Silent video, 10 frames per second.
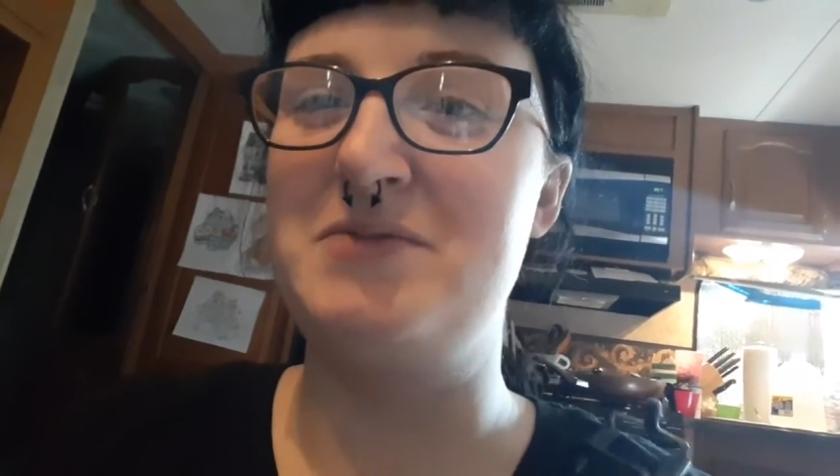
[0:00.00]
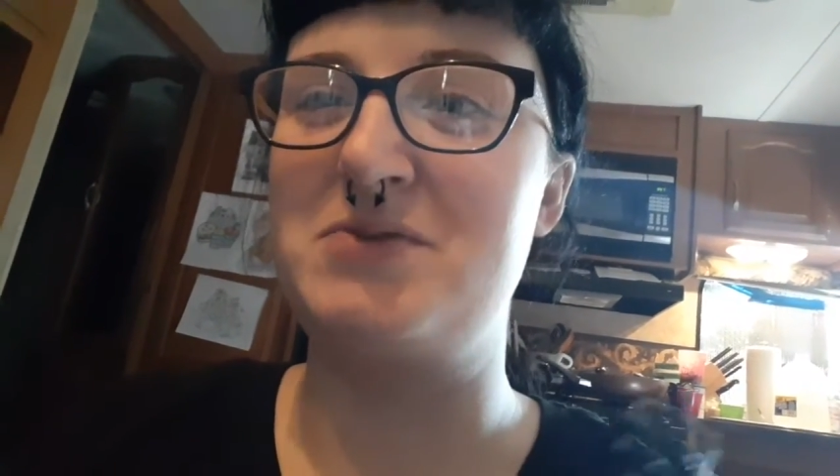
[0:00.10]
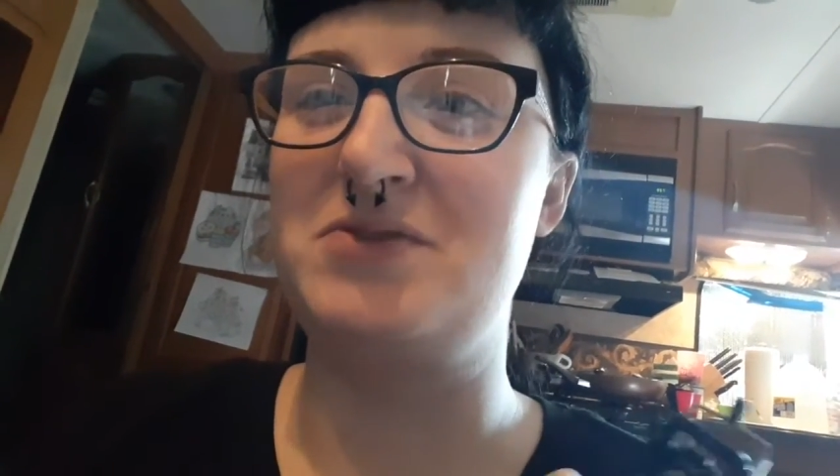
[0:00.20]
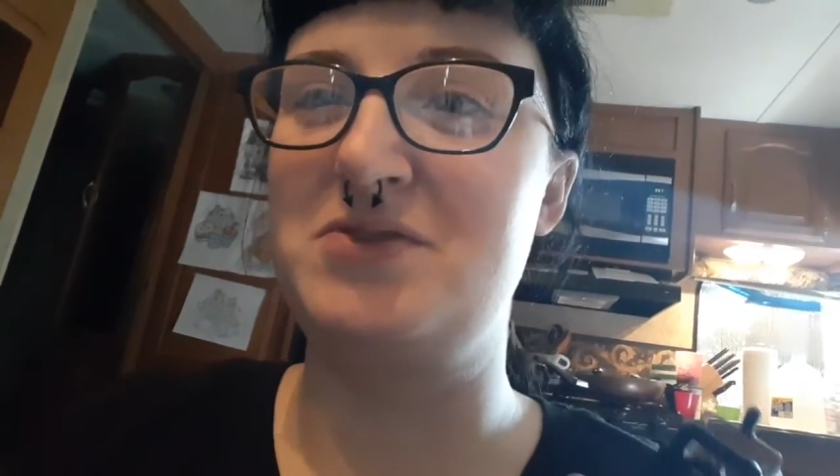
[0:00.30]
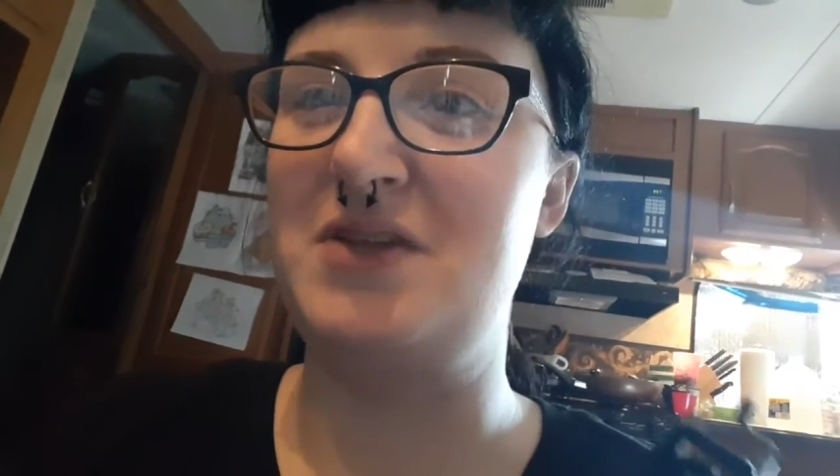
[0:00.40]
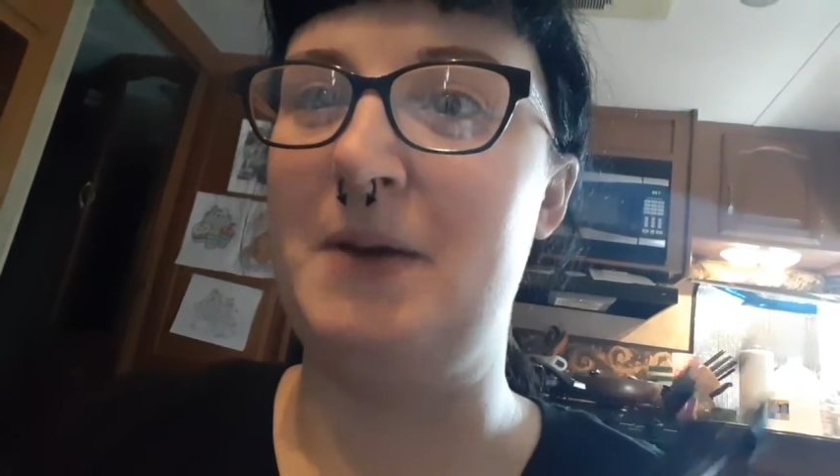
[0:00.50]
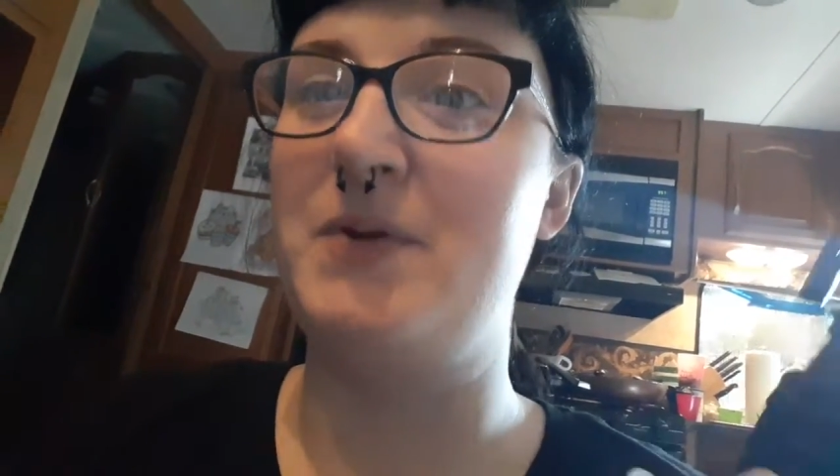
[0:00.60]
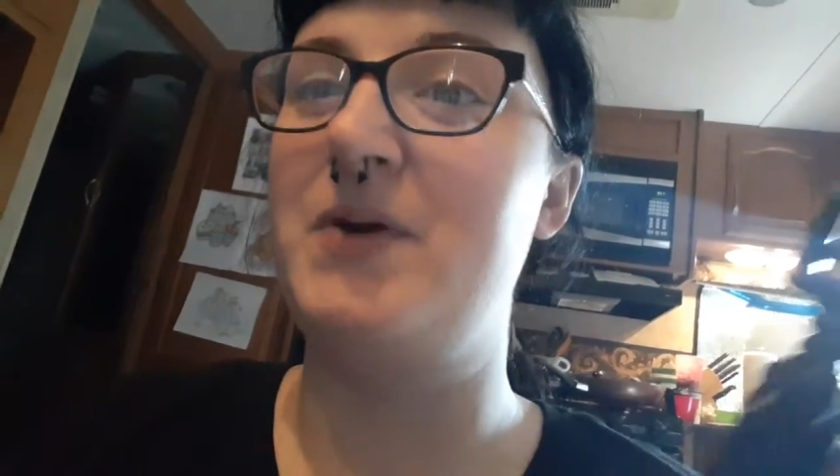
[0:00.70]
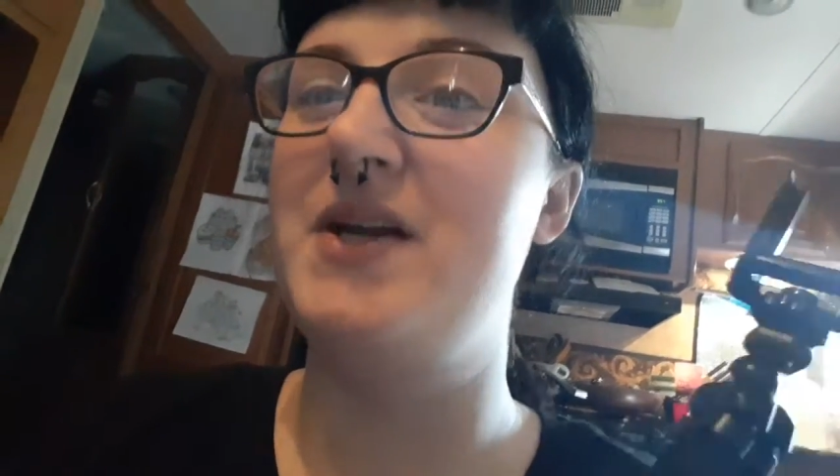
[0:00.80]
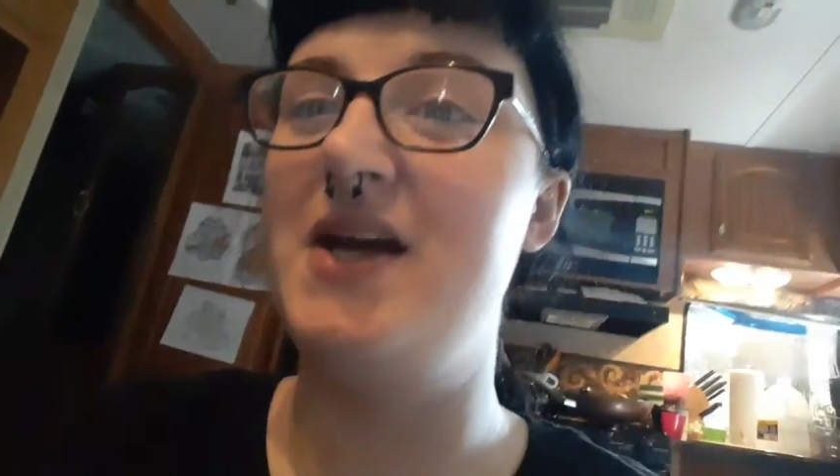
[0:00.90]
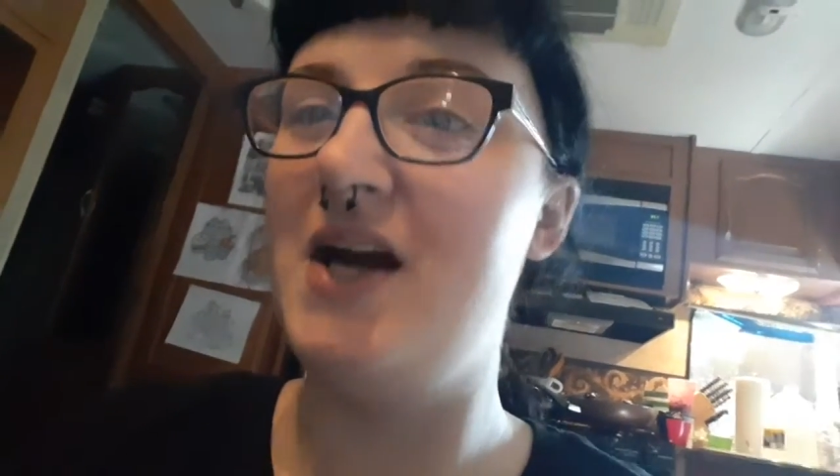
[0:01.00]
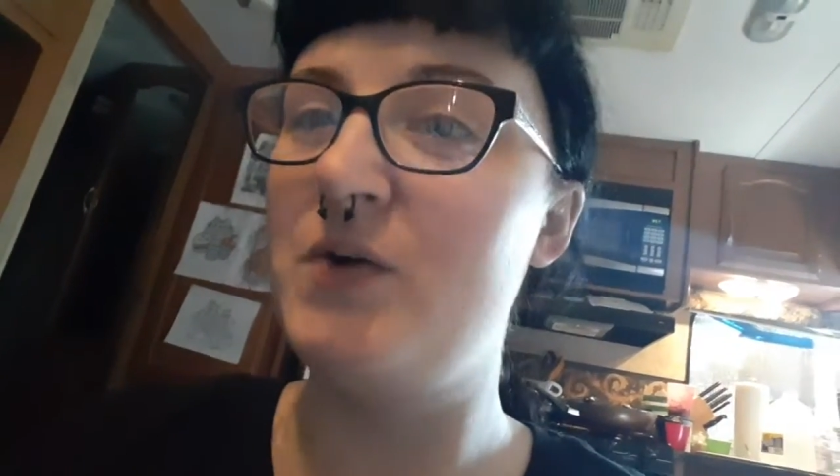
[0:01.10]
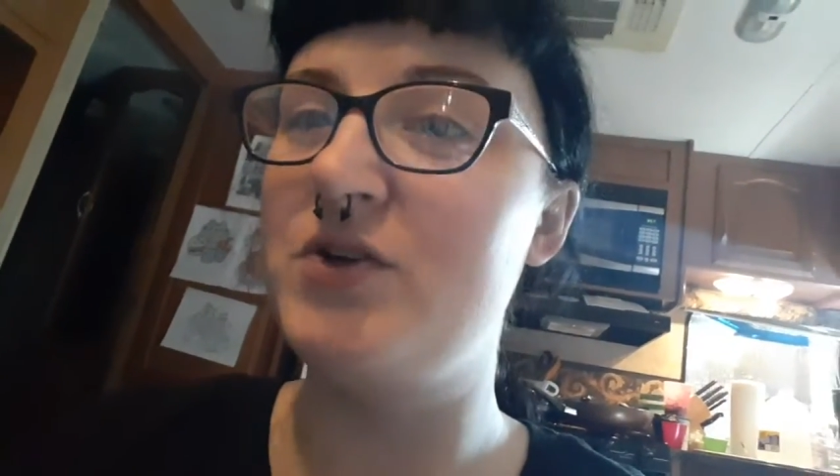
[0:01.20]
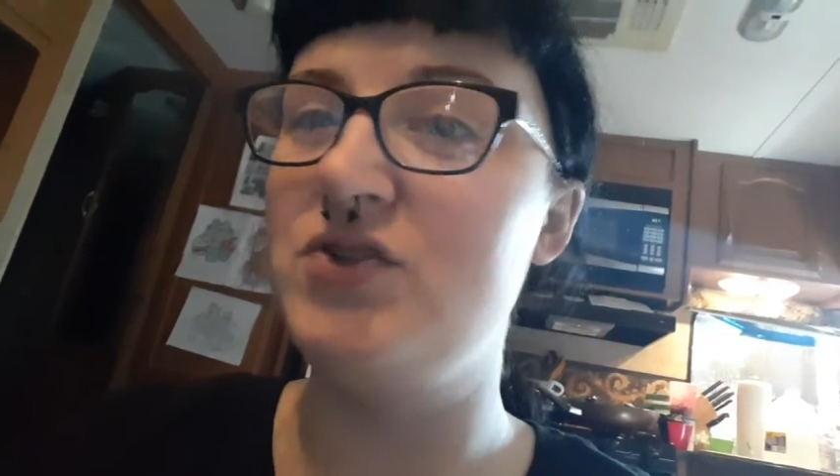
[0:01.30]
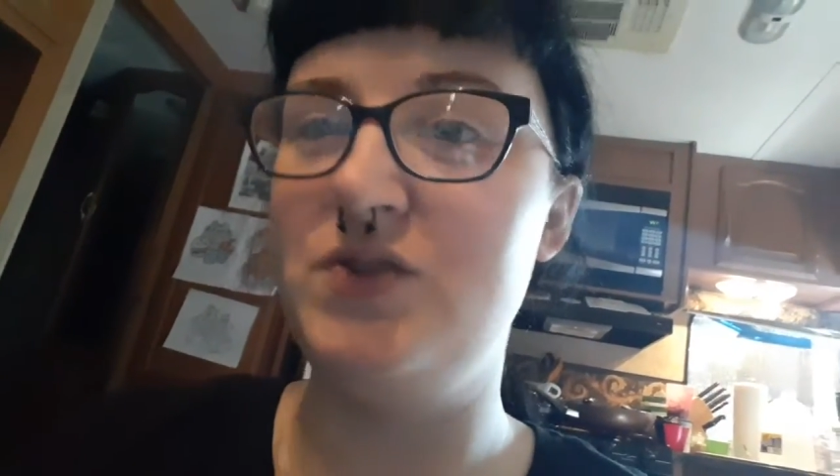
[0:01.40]
So we'll do that. But right now
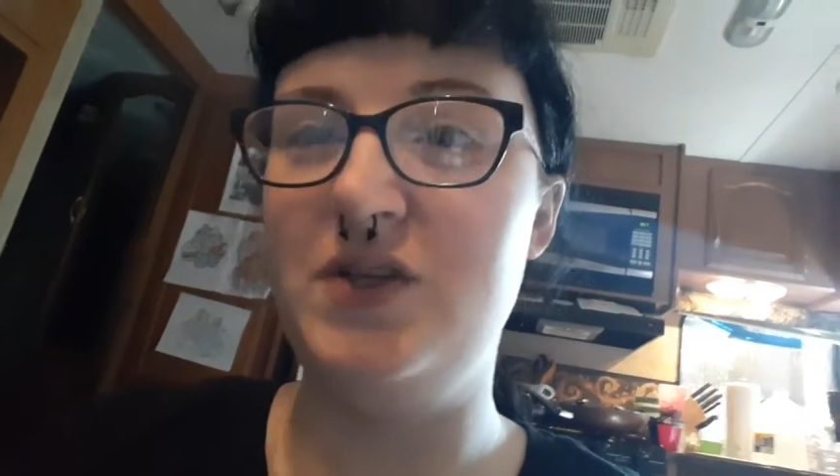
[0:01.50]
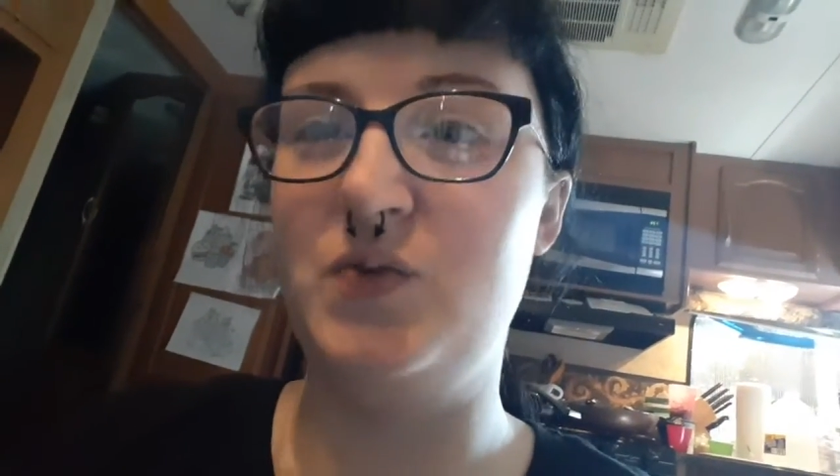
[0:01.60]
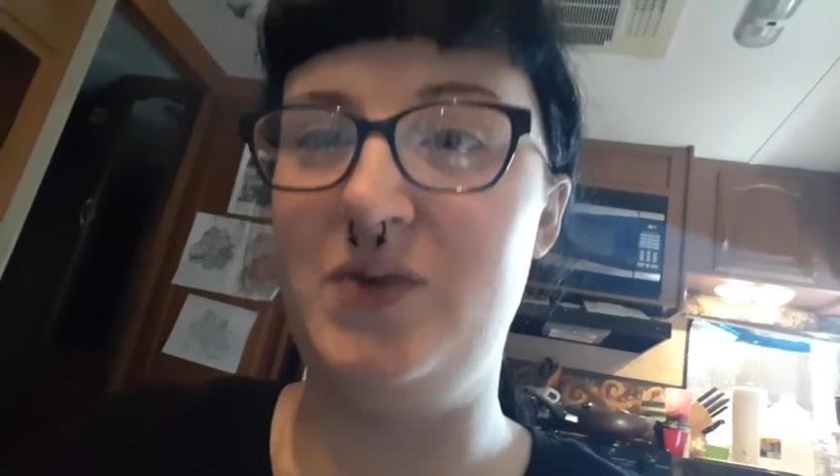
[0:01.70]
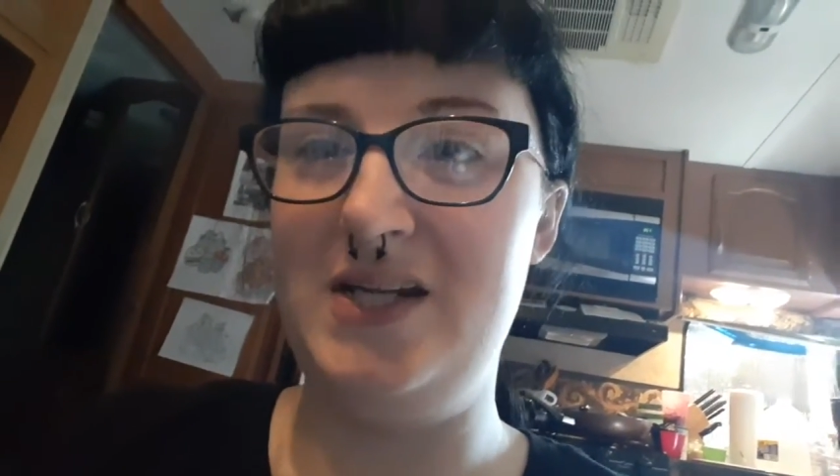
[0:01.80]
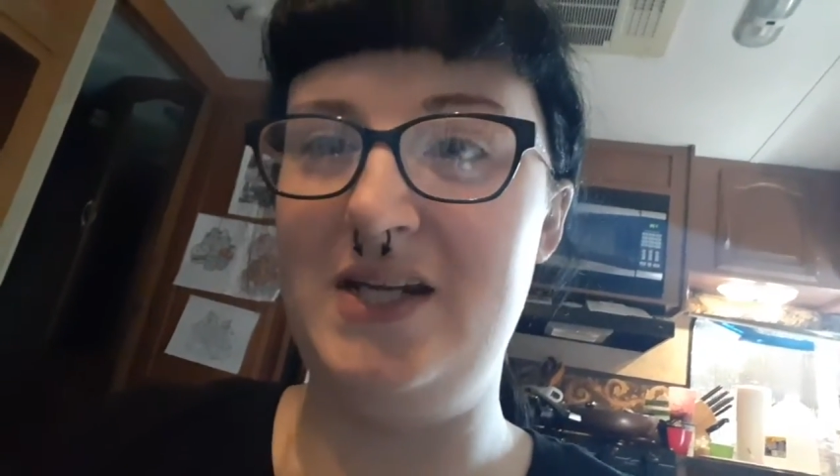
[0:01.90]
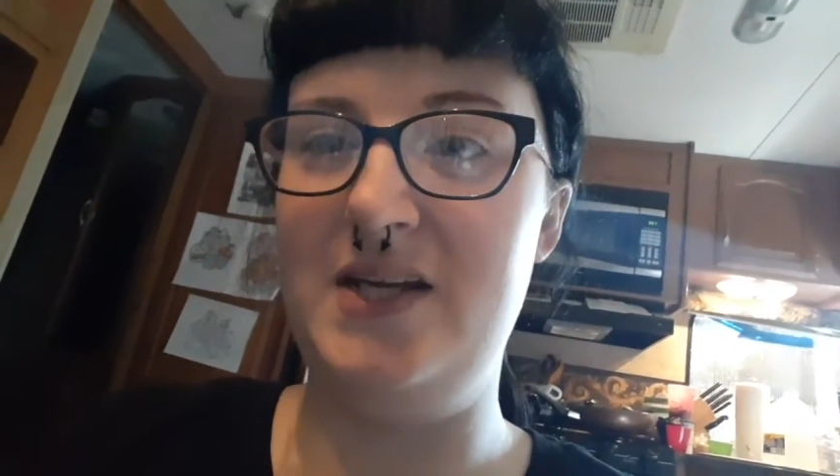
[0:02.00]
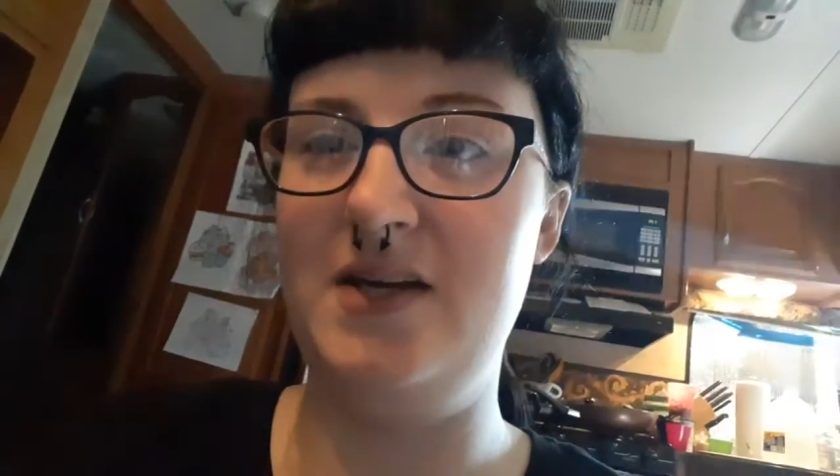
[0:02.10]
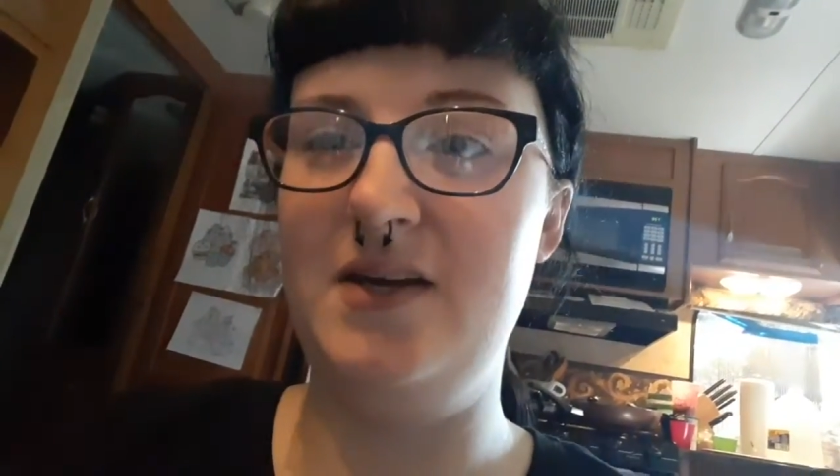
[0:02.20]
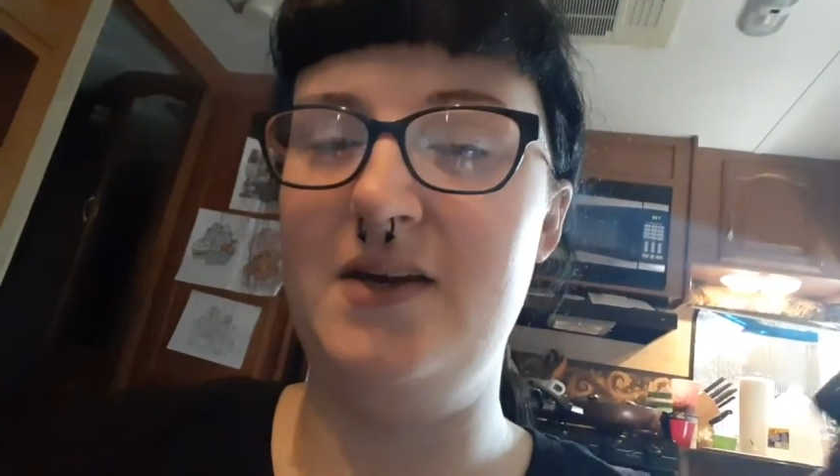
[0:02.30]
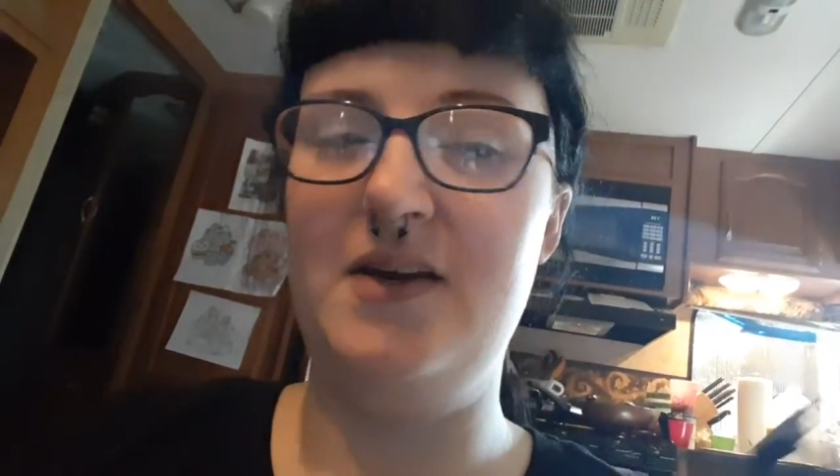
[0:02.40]
we're doing reading